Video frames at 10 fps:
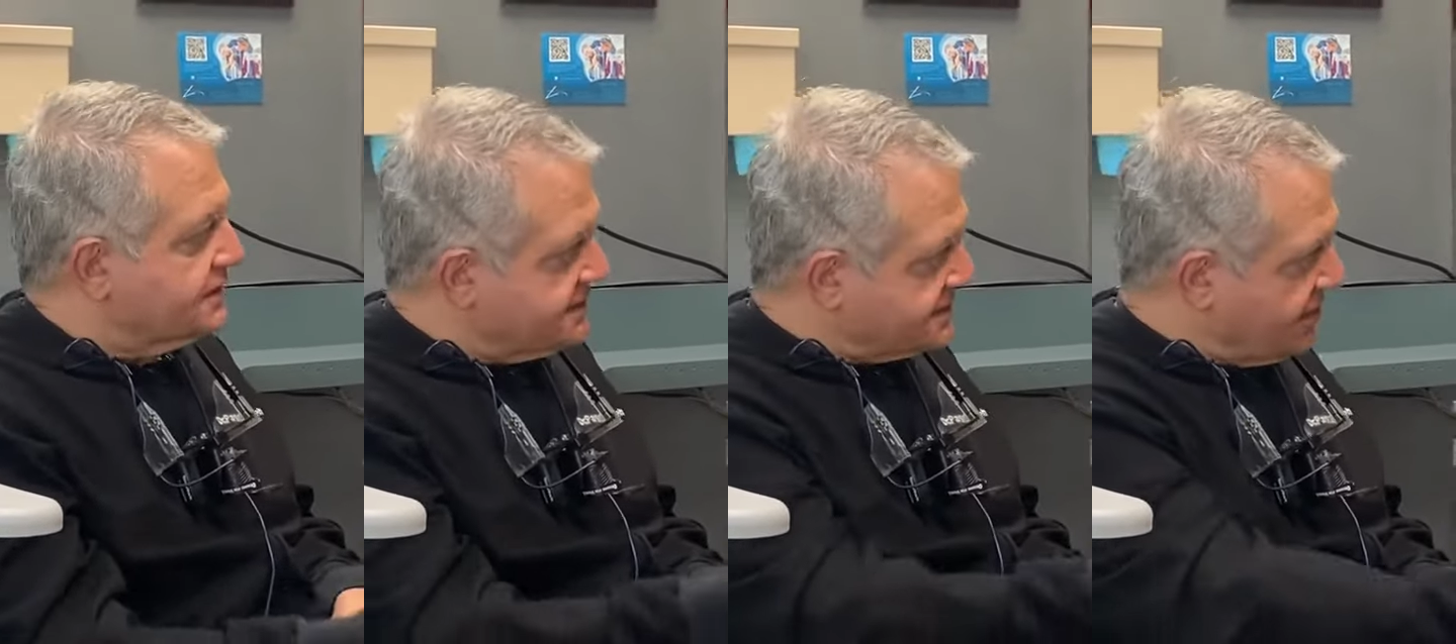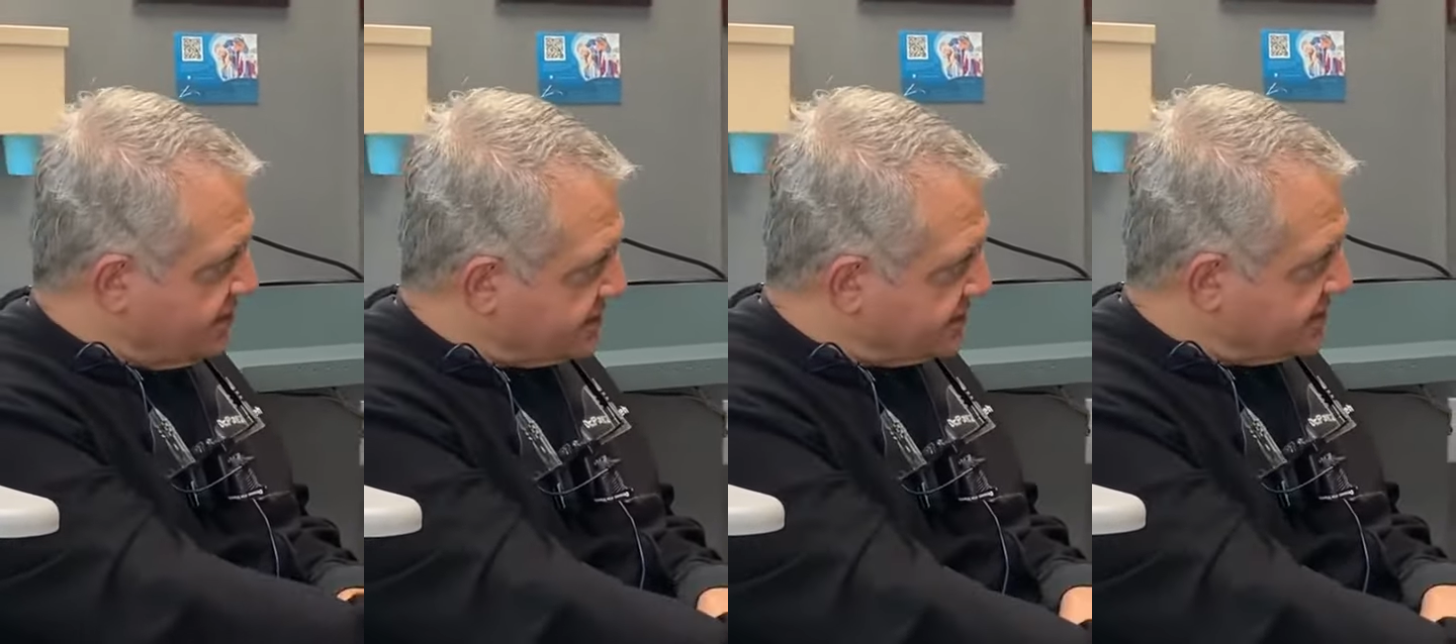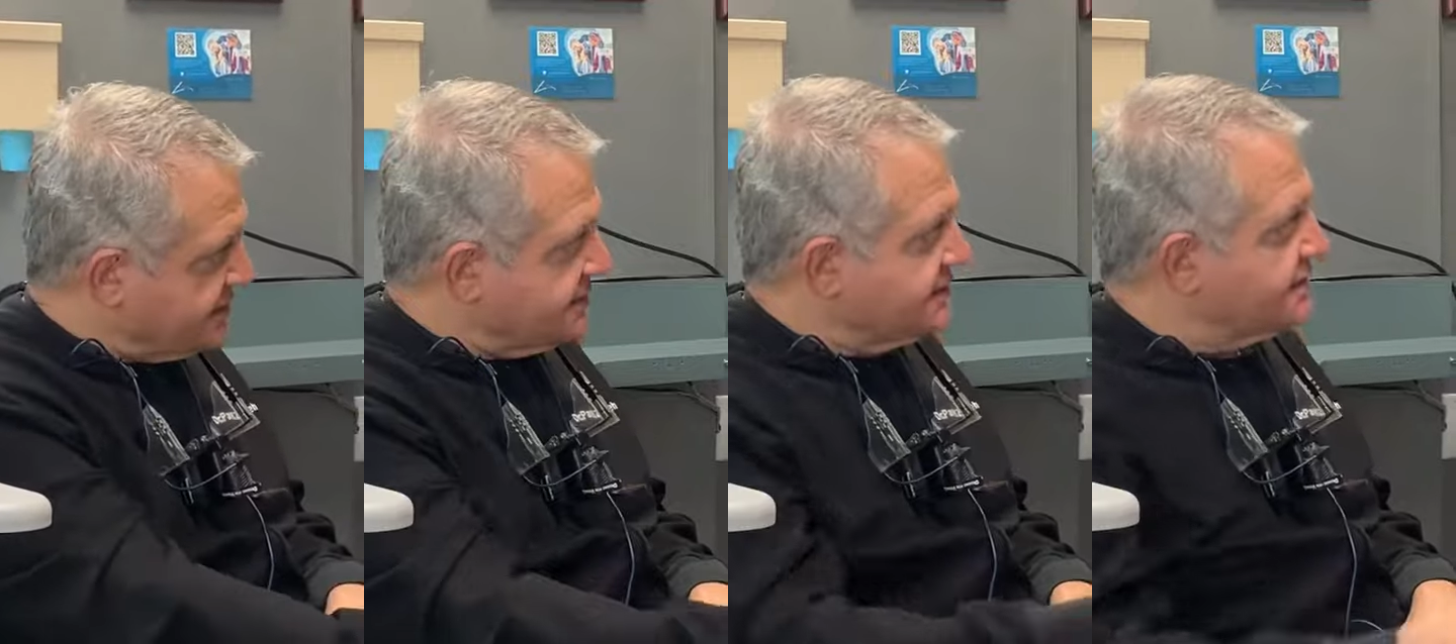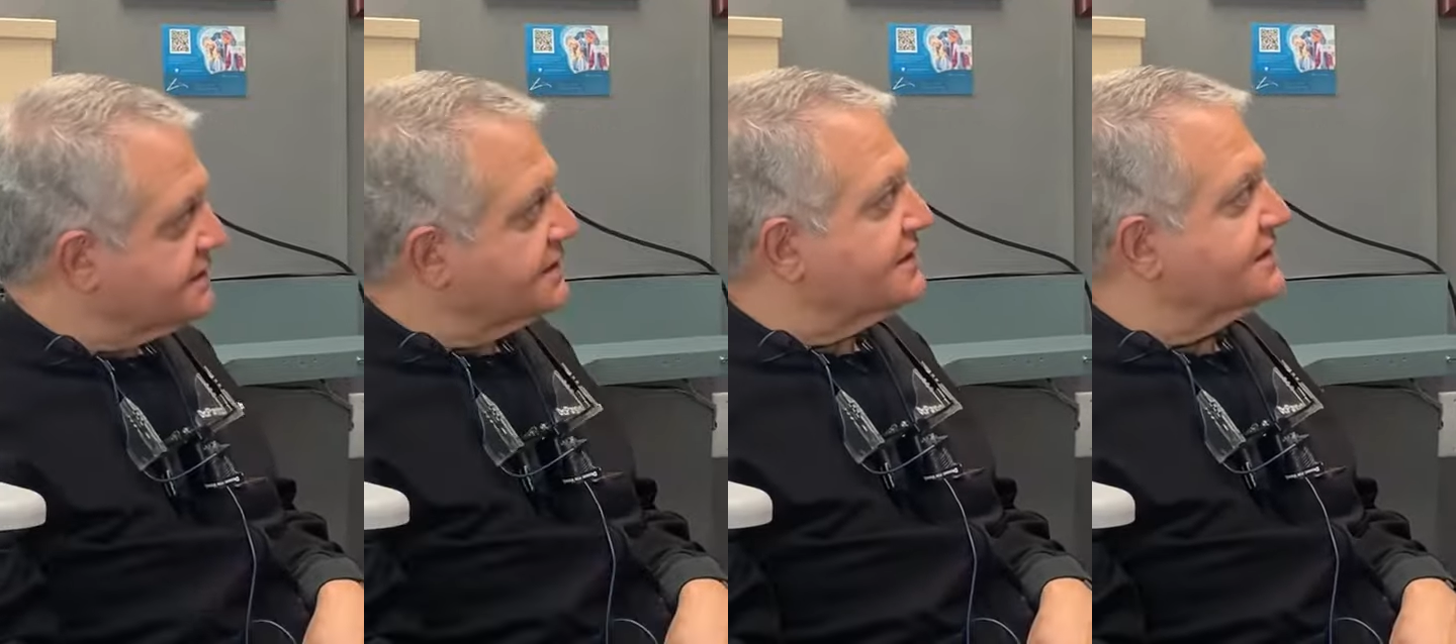is causing
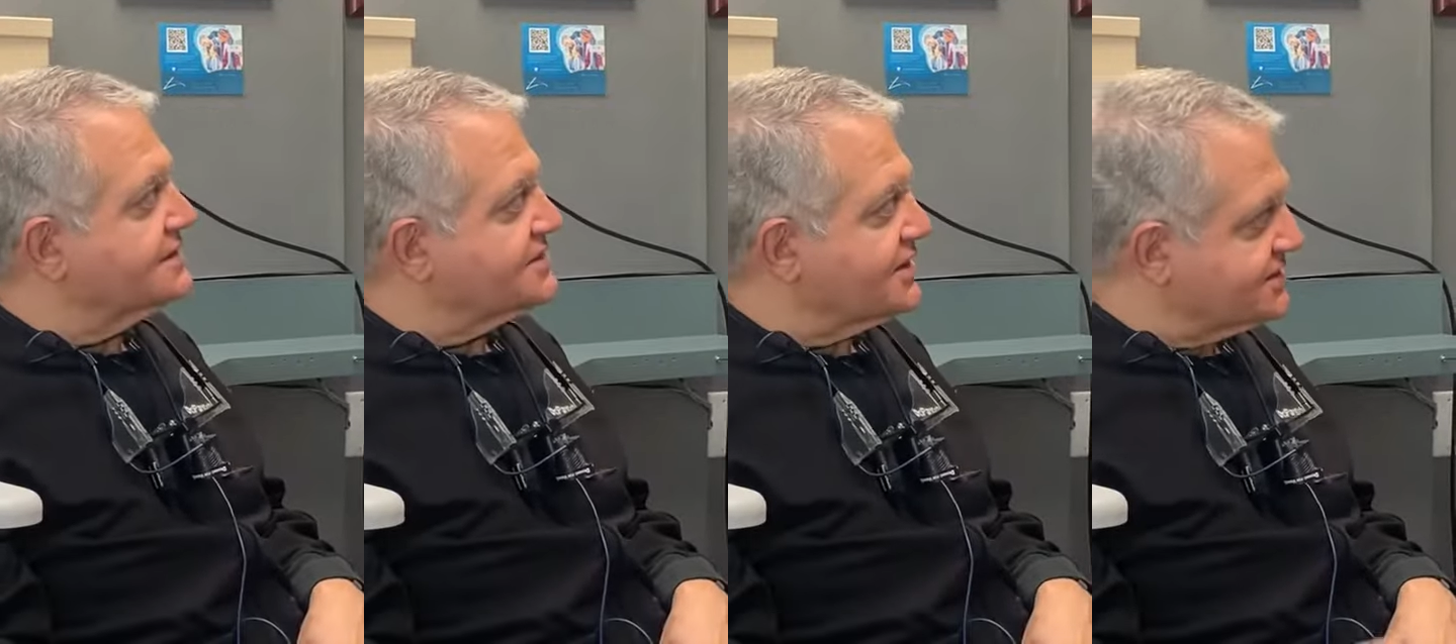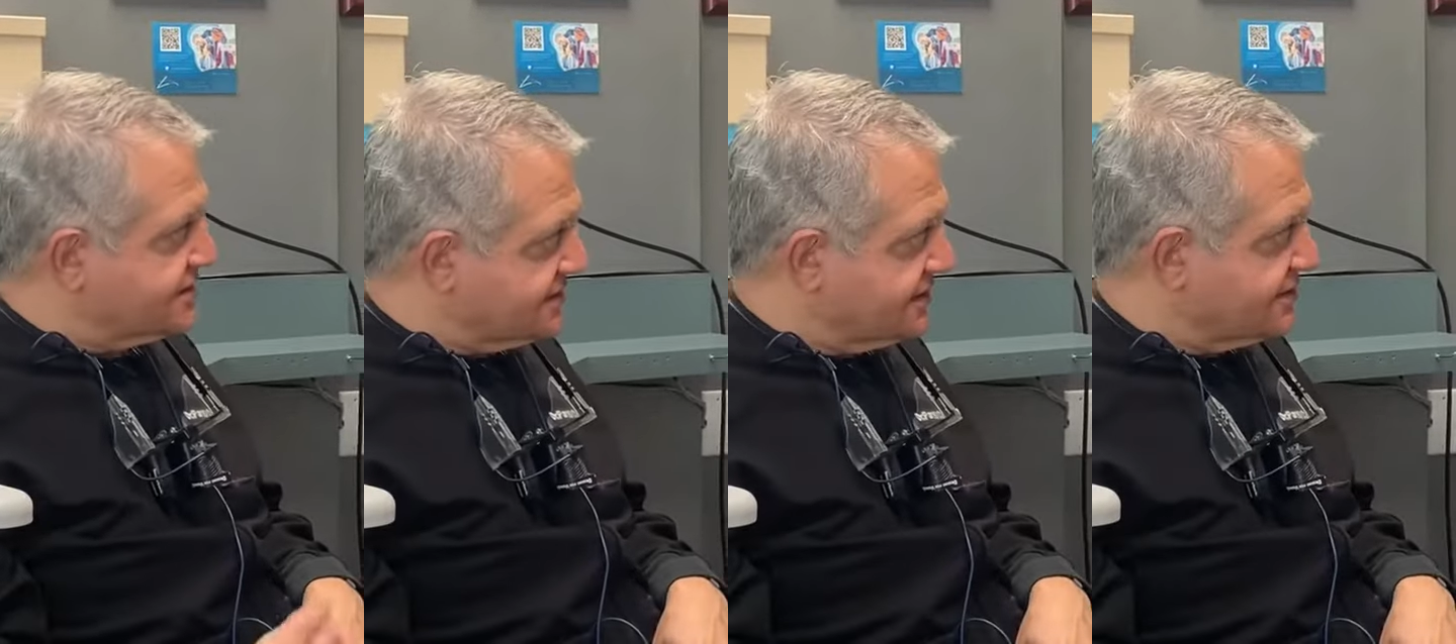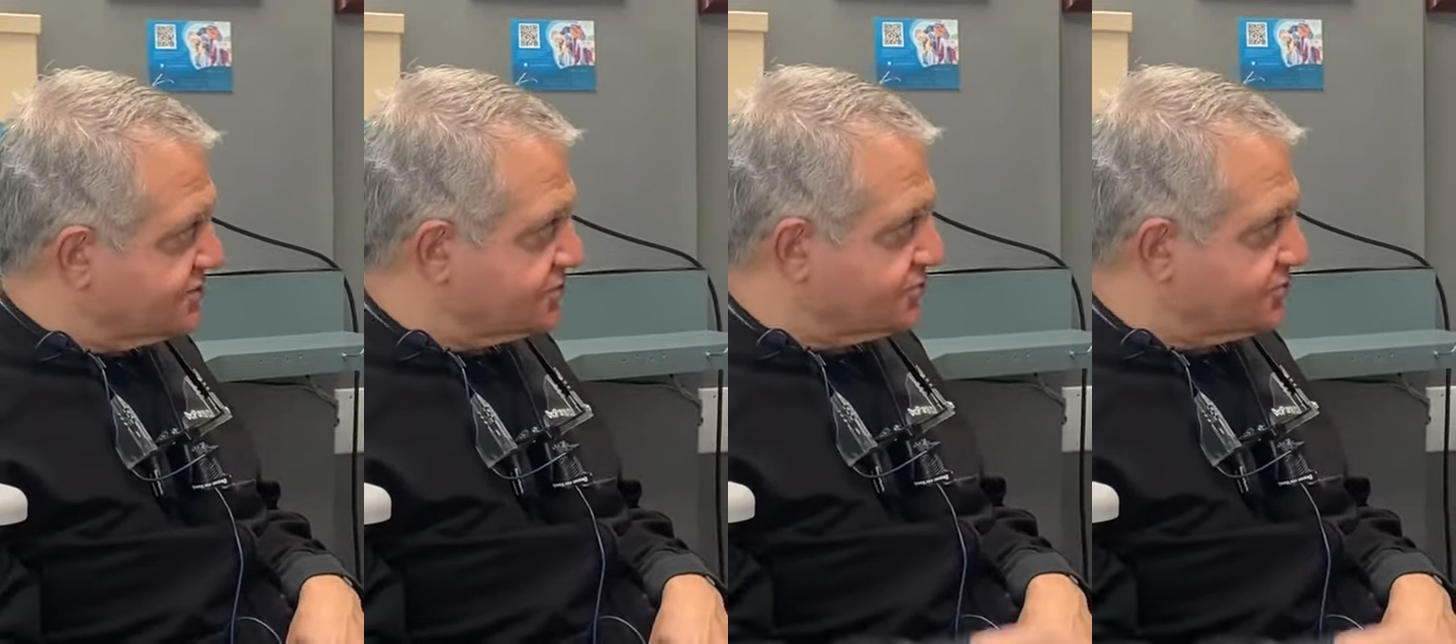the changes in the tissue.